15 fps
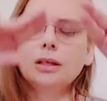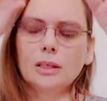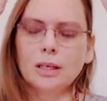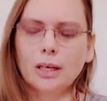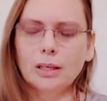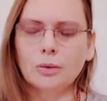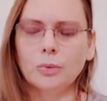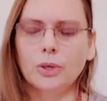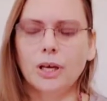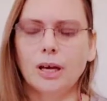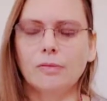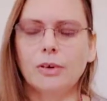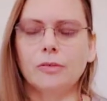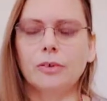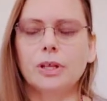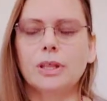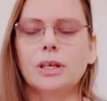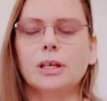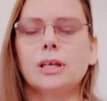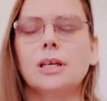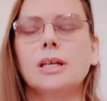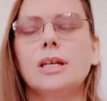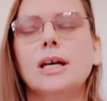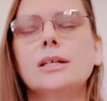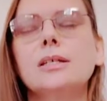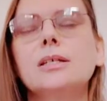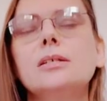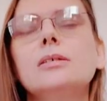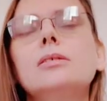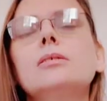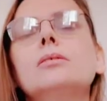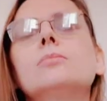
Now that we have everything connected,